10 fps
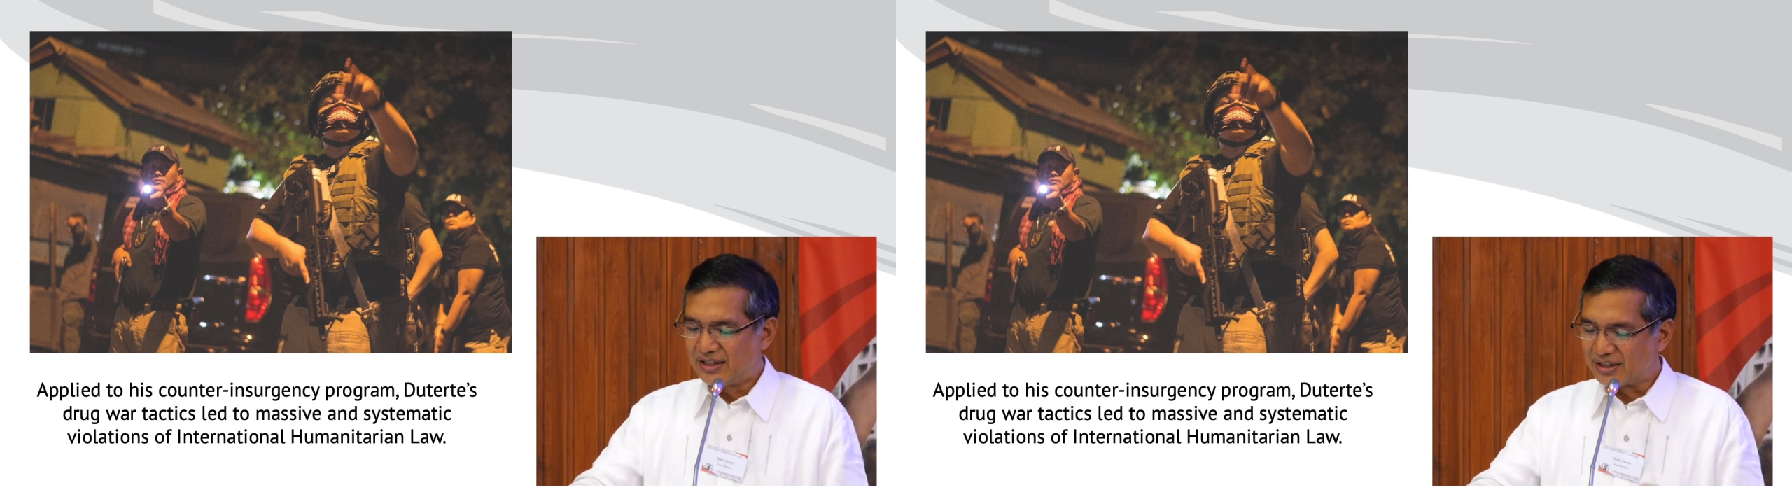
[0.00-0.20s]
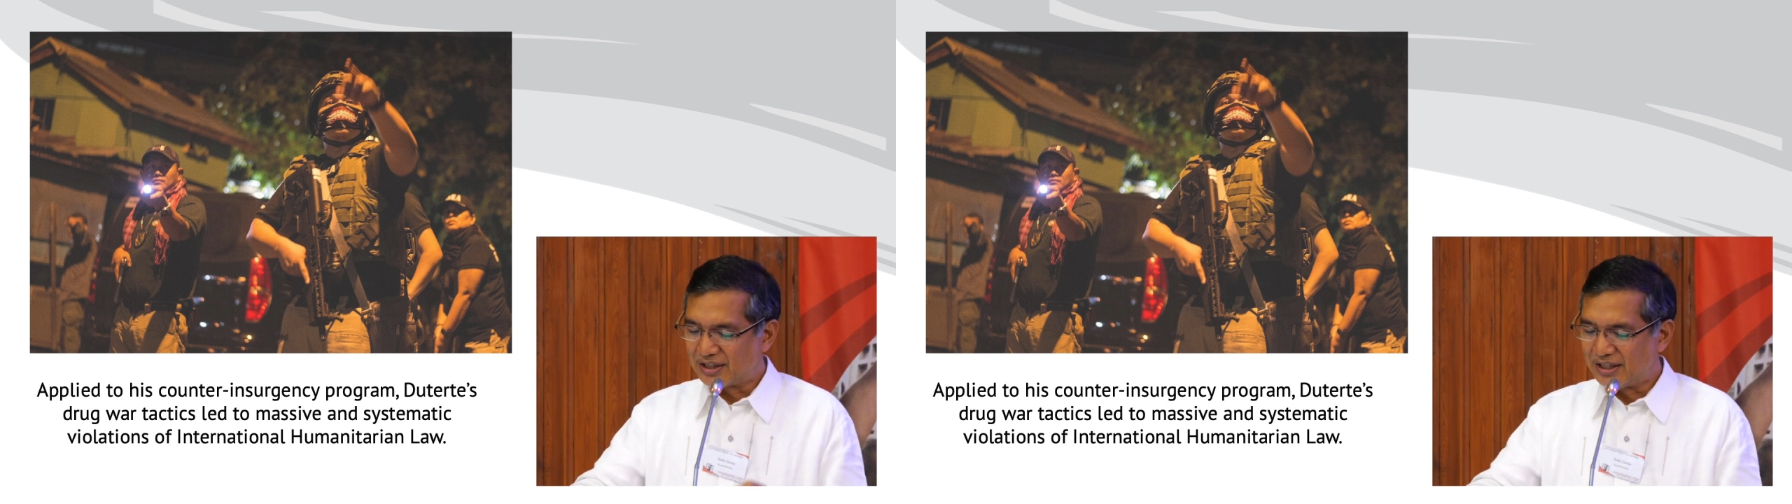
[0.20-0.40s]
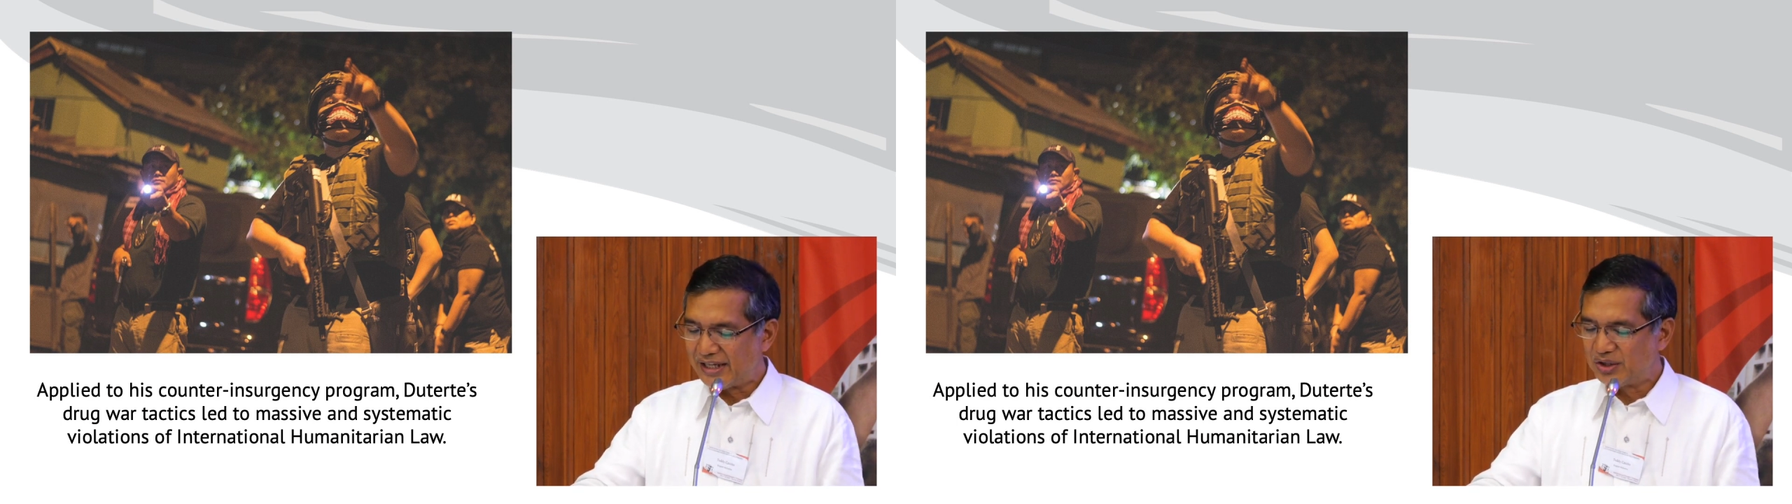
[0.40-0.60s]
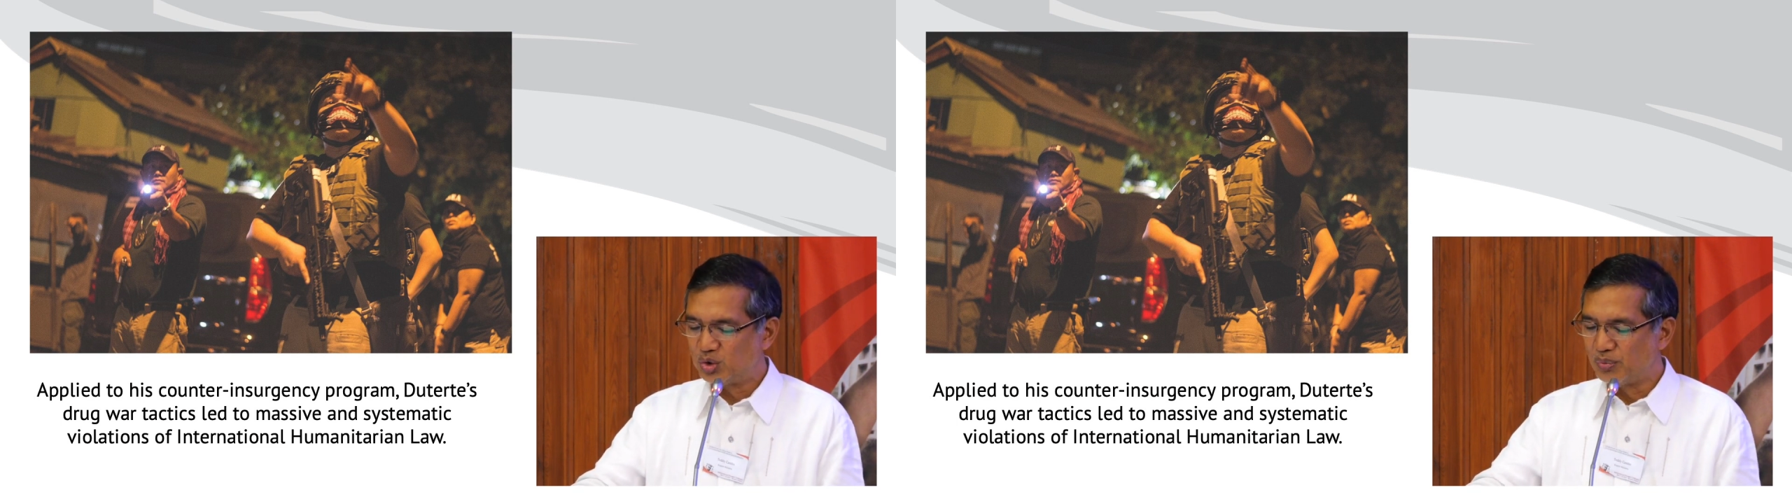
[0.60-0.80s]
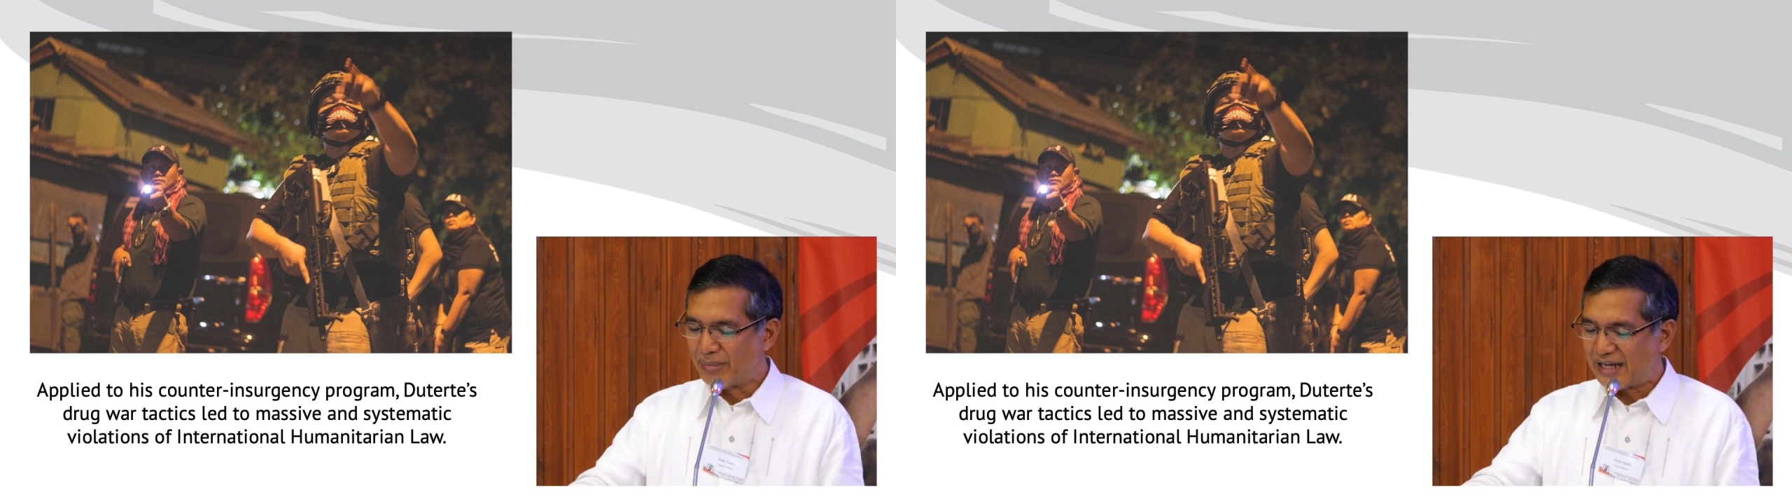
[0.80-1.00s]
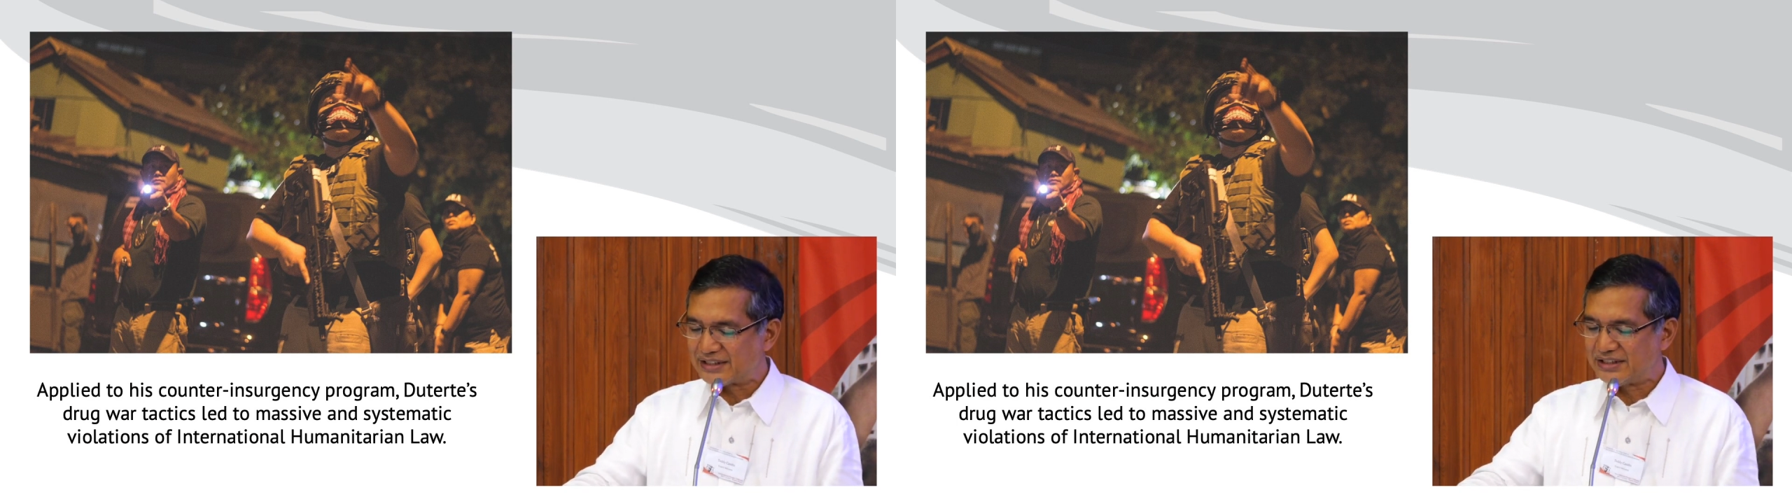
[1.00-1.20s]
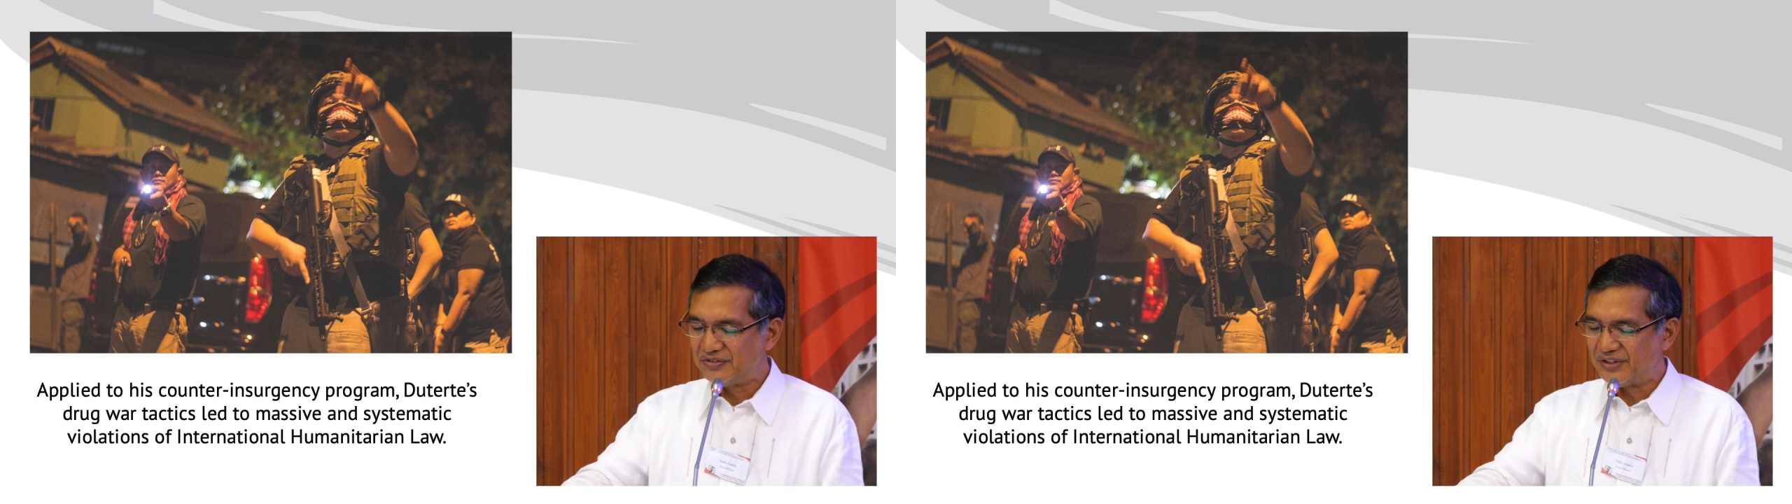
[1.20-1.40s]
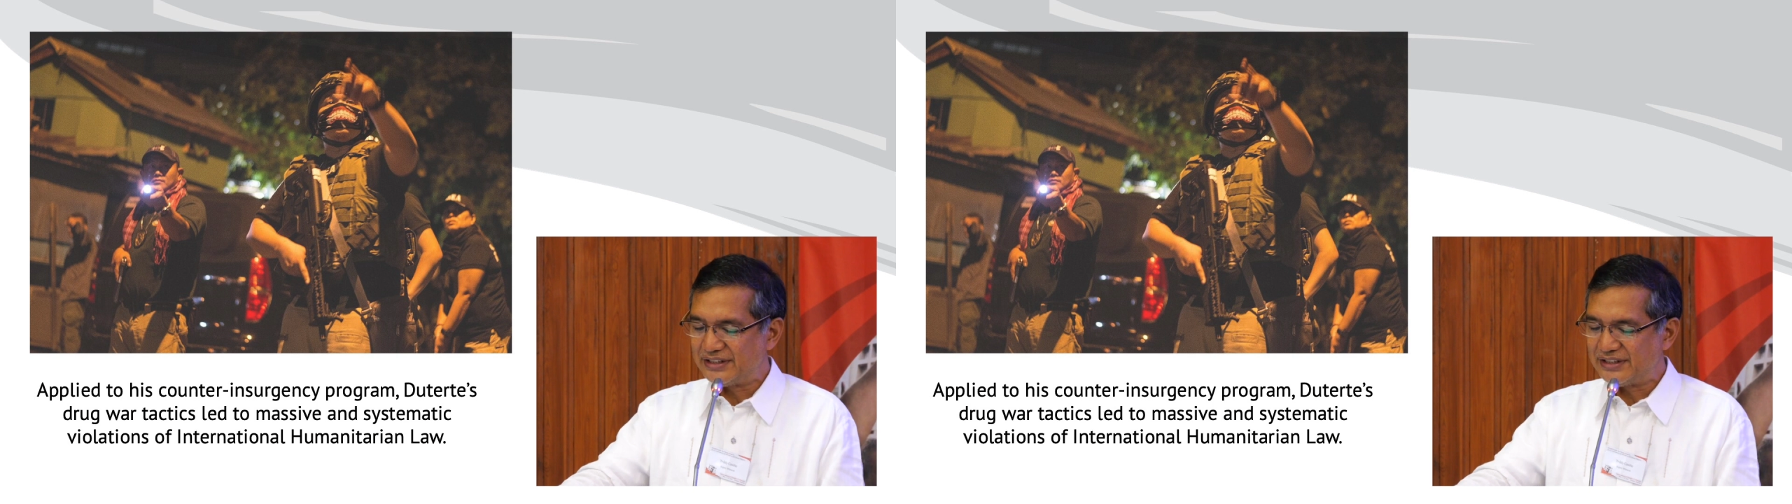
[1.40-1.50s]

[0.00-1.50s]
that led to massive